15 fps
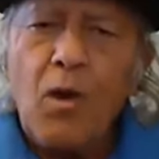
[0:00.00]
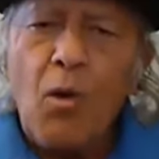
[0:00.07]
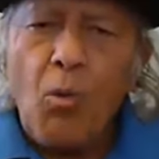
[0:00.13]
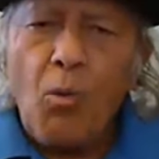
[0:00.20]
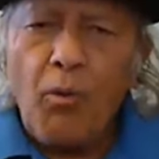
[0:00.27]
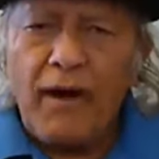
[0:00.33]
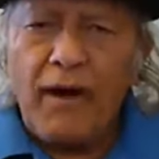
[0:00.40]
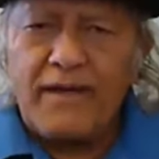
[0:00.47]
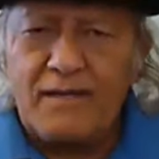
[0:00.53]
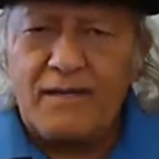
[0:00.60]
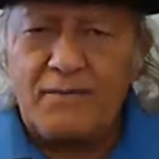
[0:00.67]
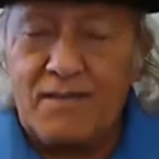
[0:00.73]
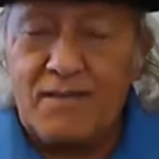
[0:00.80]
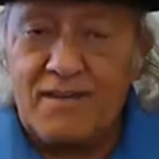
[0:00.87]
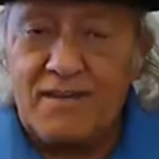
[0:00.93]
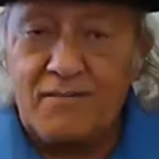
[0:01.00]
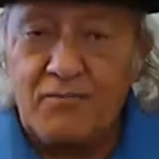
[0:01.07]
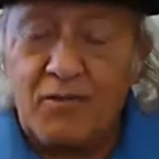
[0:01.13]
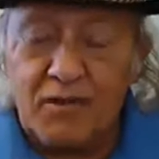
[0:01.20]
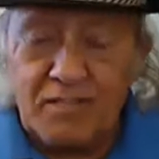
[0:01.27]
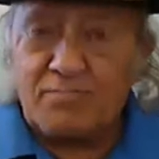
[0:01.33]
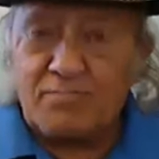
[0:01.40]
Why am I here?
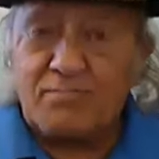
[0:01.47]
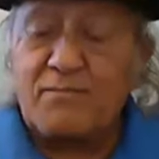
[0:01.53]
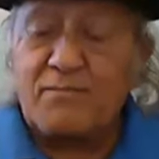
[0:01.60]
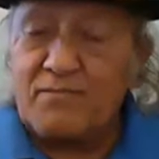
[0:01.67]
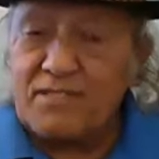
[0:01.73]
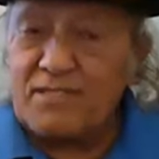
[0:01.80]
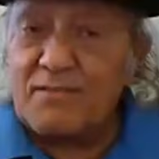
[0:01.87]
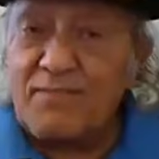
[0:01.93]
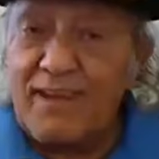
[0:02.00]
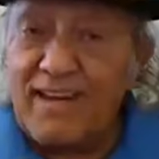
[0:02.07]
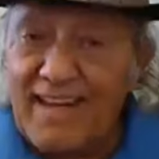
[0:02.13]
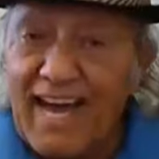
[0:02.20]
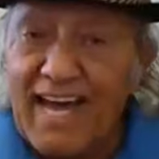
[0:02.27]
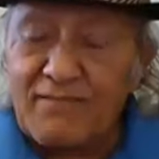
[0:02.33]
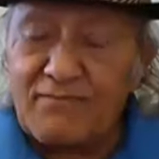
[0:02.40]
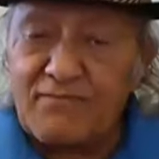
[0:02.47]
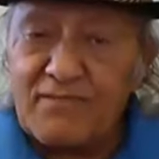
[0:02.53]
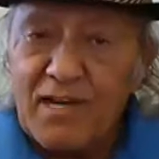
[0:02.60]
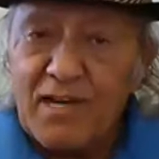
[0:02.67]
What is the purpose of my life?